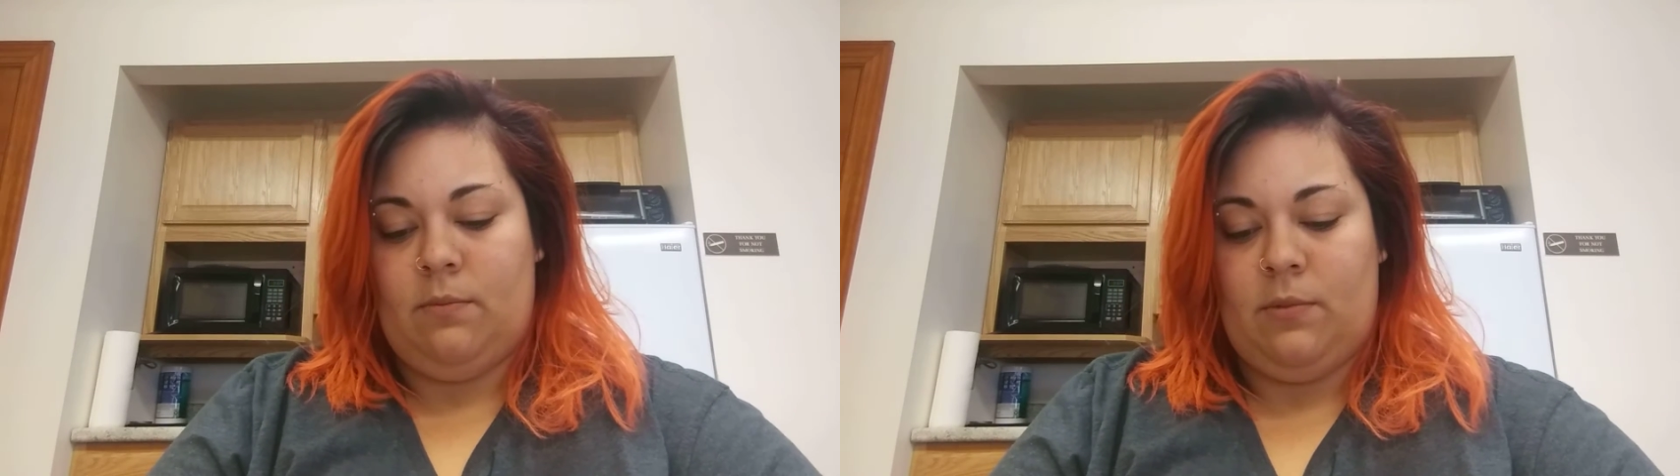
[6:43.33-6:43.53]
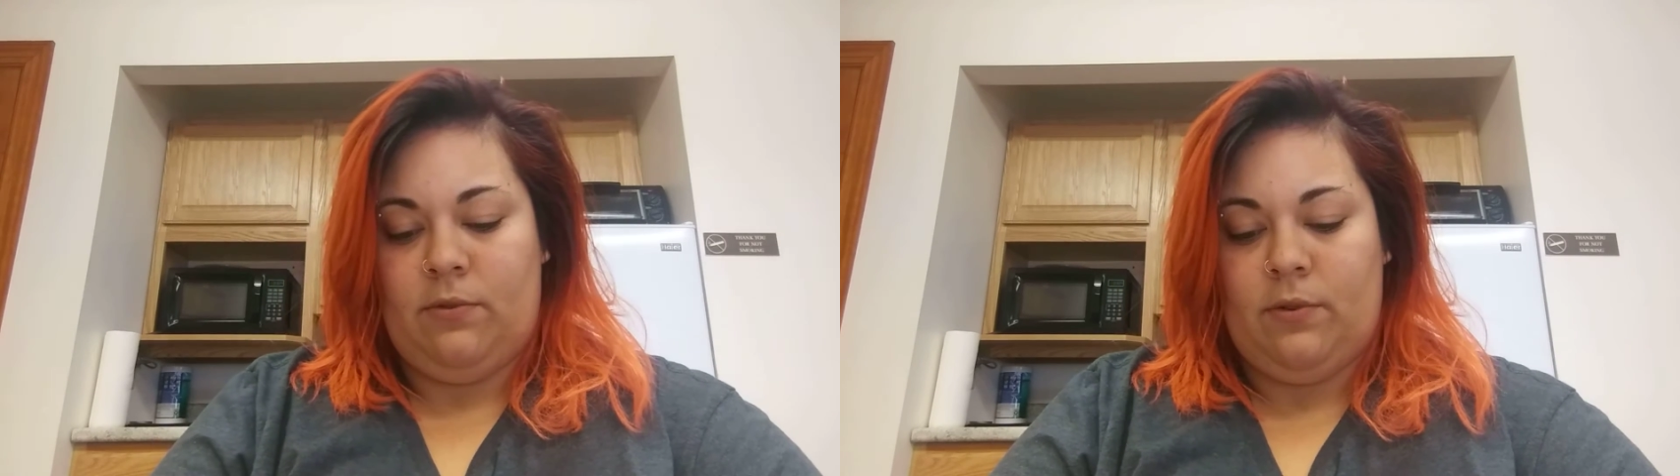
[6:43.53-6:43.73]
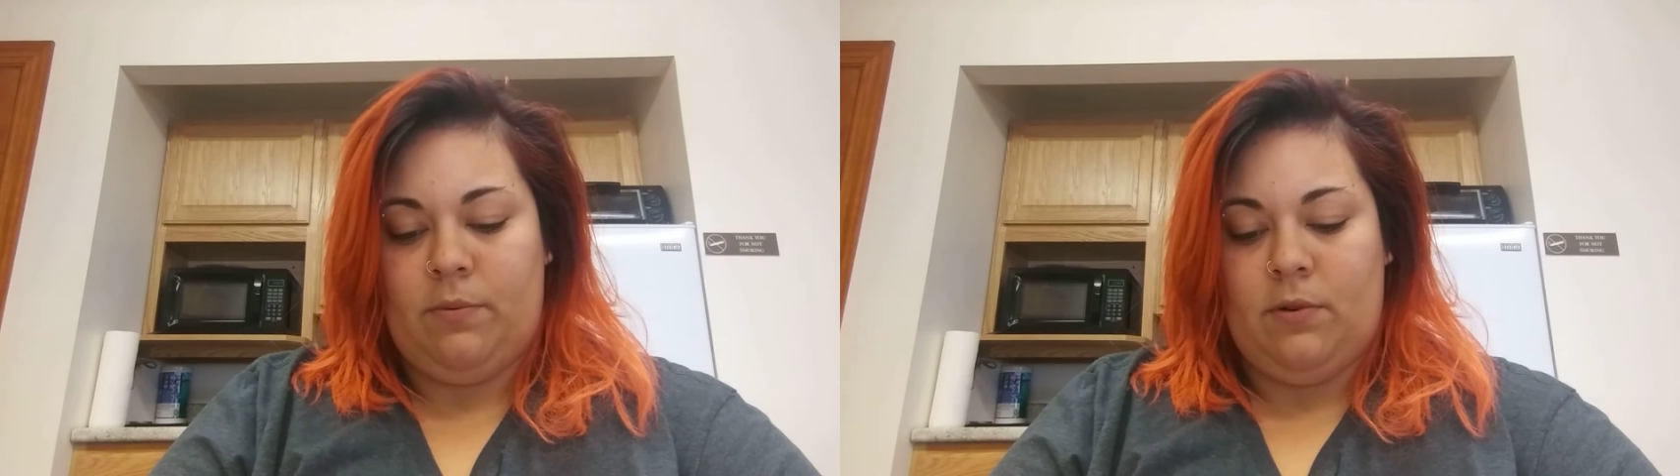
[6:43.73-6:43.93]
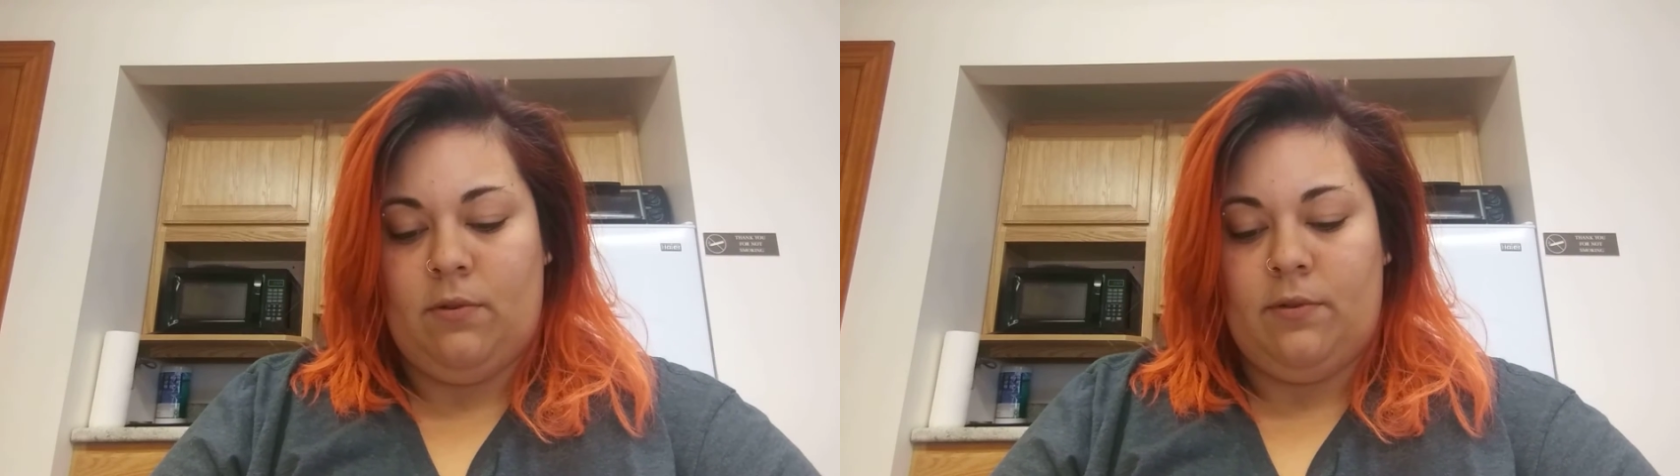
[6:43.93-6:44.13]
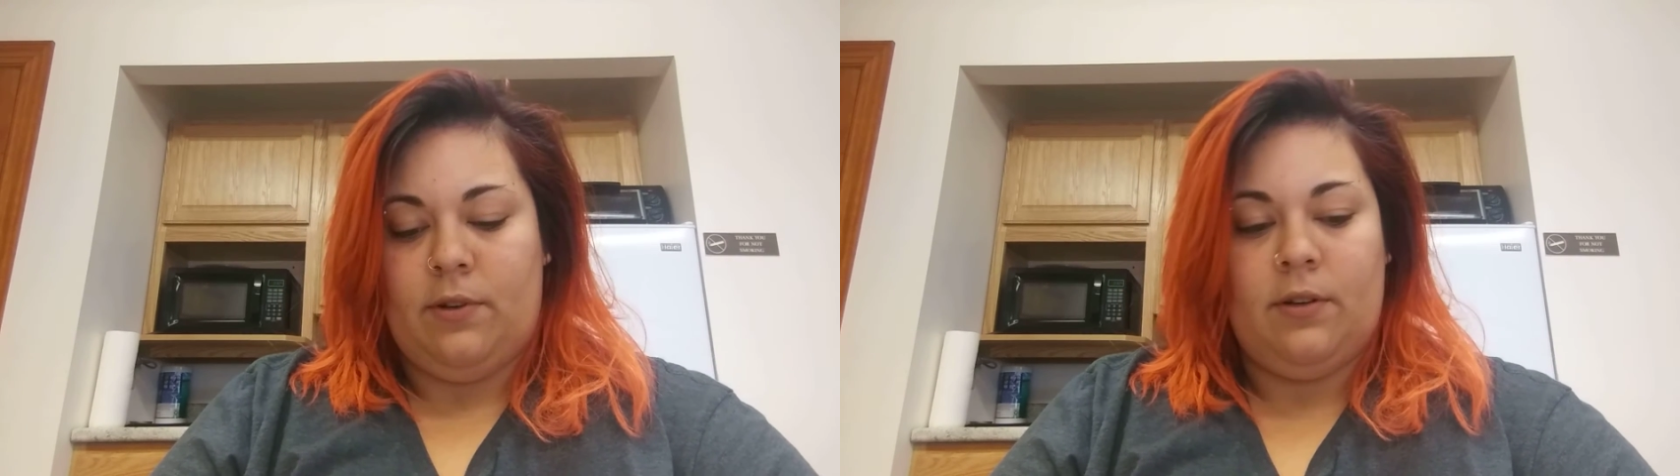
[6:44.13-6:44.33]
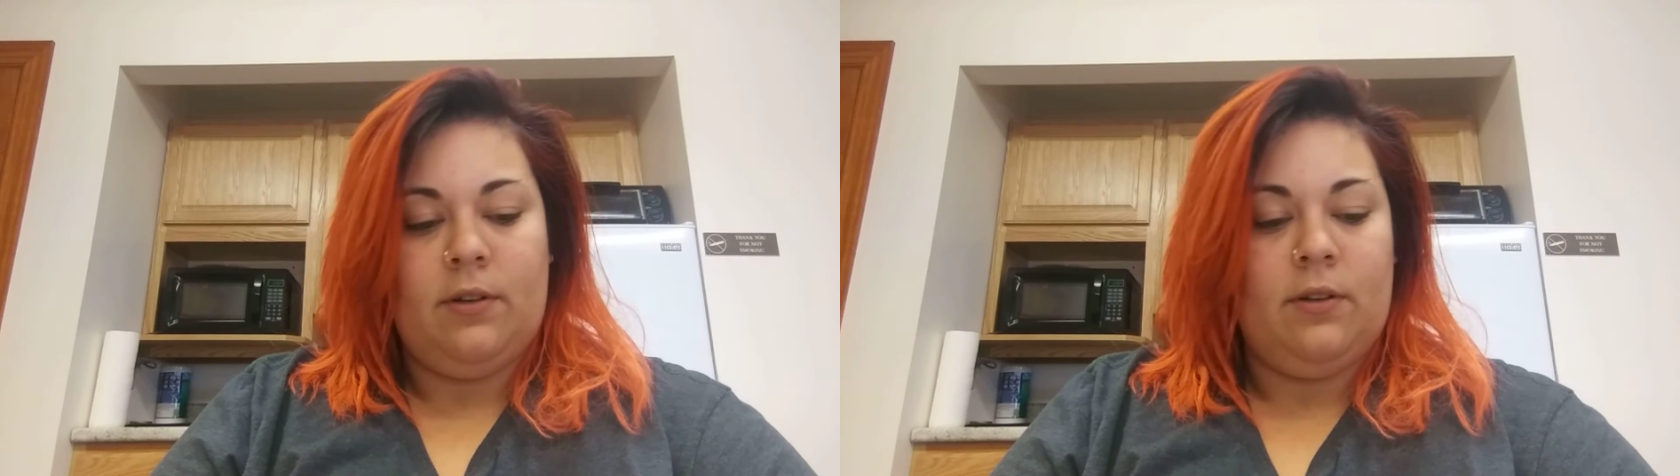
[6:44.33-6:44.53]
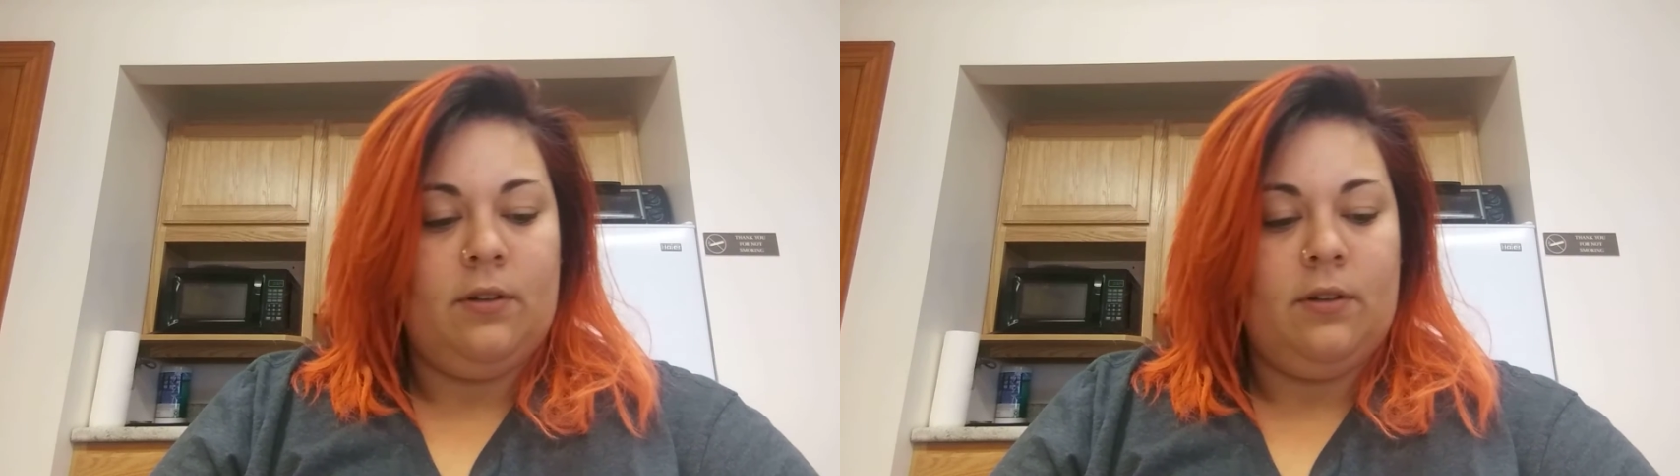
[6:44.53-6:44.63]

I'm gonna flip it over.